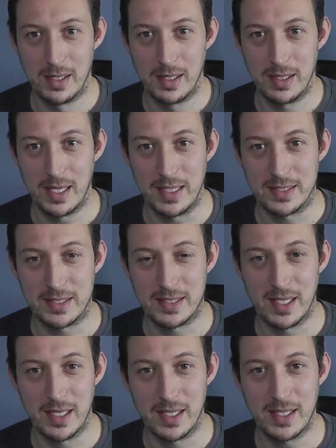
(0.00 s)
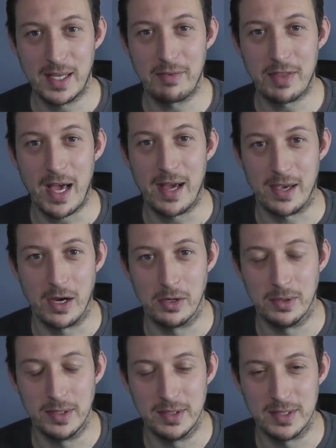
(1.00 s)
let's give that a
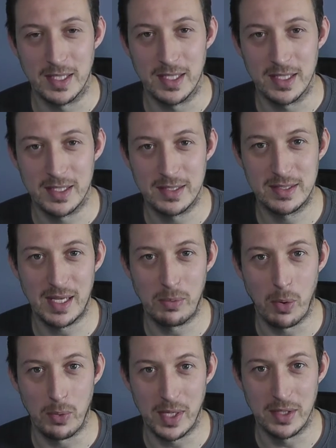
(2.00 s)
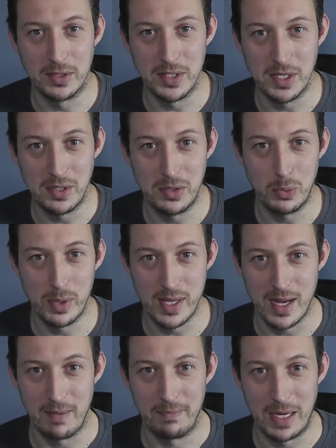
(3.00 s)
go and see what we can do with
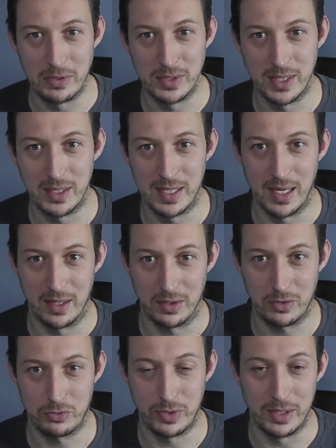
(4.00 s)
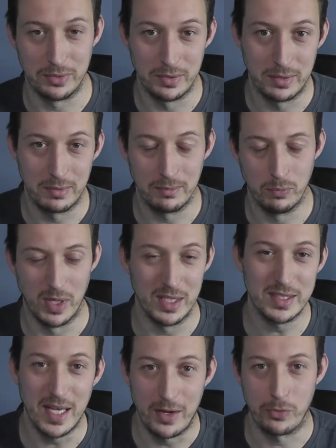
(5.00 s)
it mounted at ground, well, I
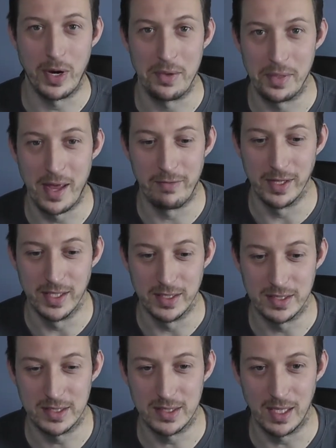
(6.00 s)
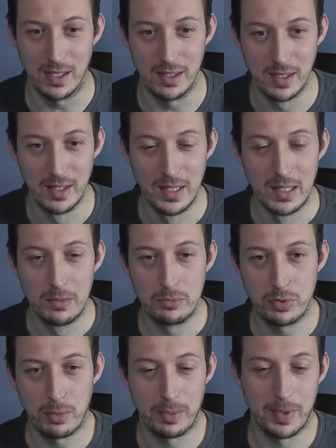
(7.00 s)
say ground level, it's
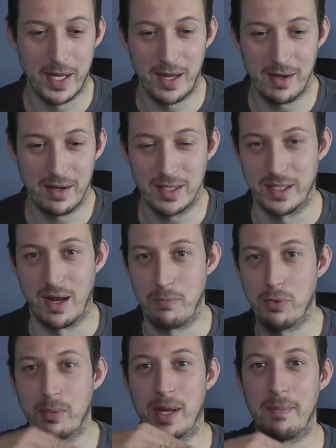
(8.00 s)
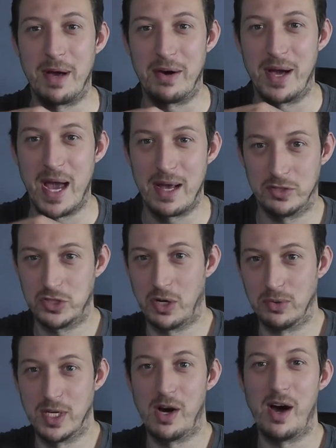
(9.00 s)
probably, I don't know, probably about
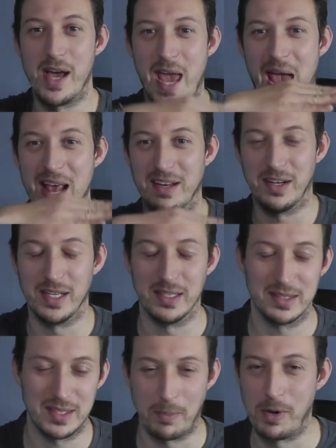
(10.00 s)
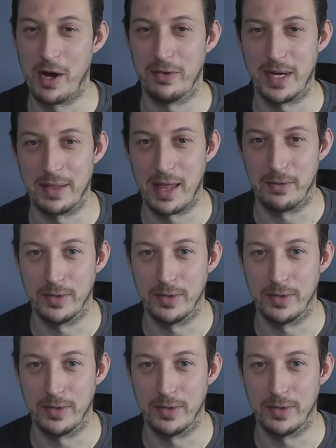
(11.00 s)
shoulder height, head height, somewhere around that